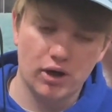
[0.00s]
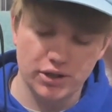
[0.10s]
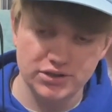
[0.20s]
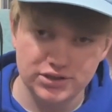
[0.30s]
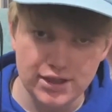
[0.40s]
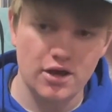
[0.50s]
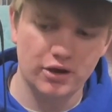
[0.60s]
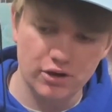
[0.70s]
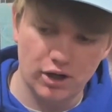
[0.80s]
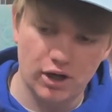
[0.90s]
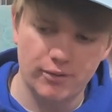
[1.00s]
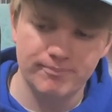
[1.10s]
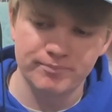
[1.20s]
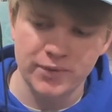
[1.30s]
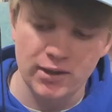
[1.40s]
second con
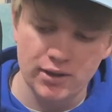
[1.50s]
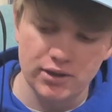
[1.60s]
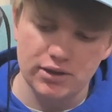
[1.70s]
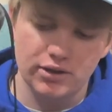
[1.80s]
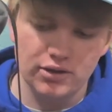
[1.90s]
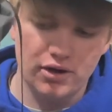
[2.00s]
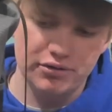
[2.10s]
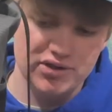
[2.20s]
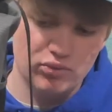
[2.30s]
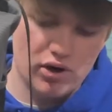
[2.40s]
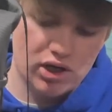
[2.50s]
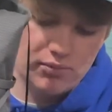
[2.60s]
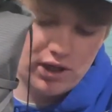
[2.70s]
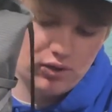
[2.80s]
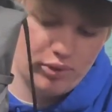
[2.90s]
are these water
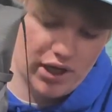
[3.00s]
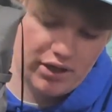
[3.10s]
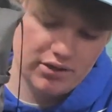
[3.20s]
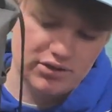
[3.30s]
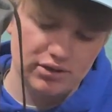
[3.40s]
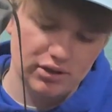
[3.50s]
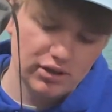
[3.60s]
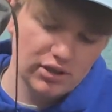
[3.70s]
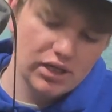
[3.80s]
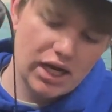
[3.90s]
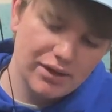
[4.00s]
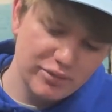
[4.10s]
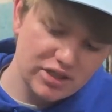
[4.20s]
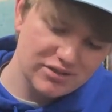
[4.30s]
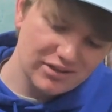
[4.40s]
bottle pockets. I
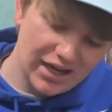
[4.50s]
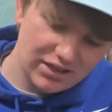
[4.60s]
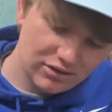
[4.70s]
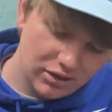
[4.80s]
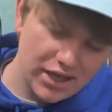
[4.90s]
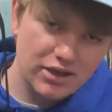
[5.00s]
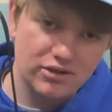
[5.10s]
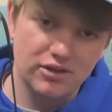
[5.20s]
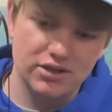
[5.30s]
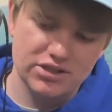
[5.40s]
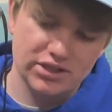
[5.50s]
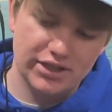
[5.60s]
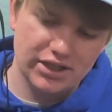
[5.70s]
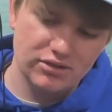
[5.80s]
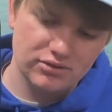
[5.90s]
mean, I like the
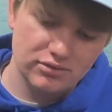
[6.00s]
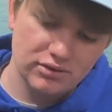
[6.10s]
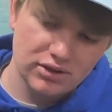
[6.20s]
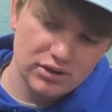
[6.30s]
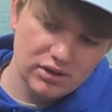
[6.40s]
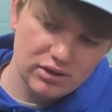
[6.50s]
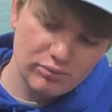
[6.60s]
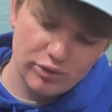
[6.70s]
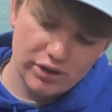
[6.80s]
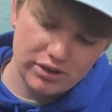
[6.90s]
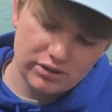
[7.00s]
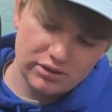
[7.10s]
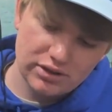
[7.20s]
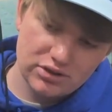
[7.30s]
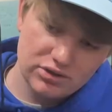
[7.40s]
design, but
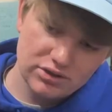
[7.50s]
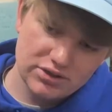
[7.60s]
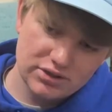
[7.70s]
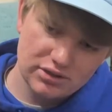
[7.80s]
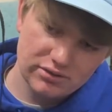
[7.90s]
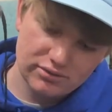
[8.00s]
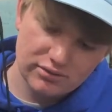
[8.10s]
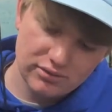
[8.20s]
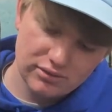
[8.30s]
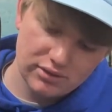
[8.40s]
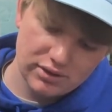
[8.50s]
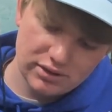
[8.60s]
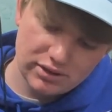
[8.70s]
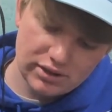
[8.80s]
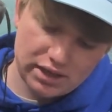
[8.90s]
it's just,
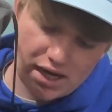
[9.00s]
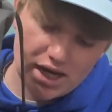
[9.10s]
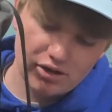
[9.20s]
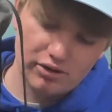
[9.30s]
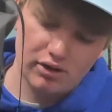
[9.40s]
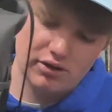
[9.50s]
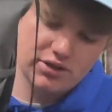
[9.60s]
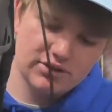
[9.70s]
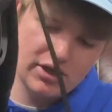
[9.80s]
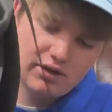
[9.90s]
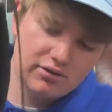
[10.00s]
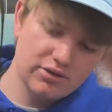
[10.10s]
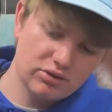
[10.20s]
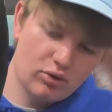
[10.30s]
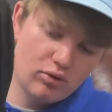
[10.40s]
I don't know. It's like
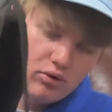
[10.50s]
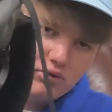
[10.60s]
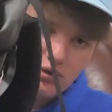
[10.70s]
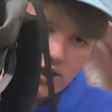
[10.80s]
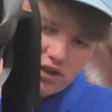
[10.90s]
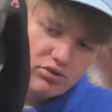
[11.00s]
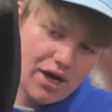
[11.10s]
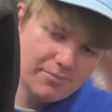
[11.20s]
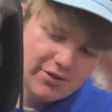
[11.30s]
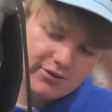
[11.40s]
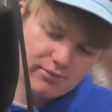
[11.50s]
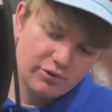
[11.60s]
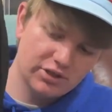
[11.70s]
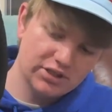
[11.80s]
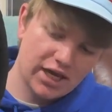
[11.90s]
this whole like strap system
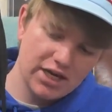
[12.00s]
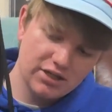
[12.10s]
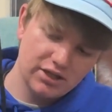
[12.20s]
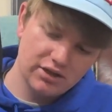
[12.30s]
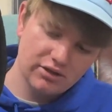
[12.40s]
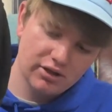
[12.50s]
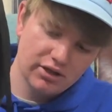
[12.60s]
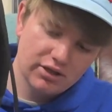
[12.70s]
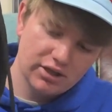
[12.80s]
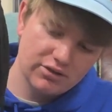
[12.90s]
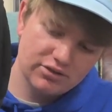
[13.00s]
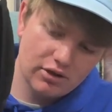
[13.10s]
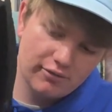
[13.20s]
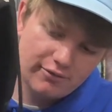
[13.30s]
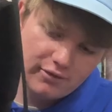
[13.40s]
with the tightening and
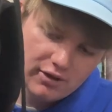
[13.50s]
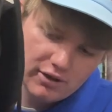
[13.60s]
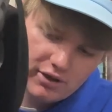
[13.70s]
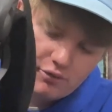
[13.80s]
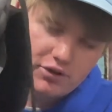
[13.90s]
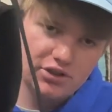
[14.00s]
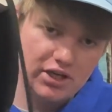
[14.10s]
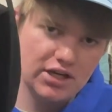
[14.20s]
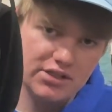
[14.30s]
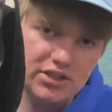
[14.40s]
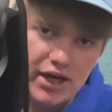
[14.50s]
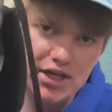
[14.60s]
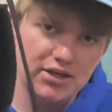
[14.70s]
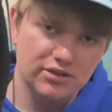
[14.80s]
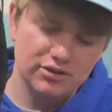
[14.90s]
stuff. Once you get it tight,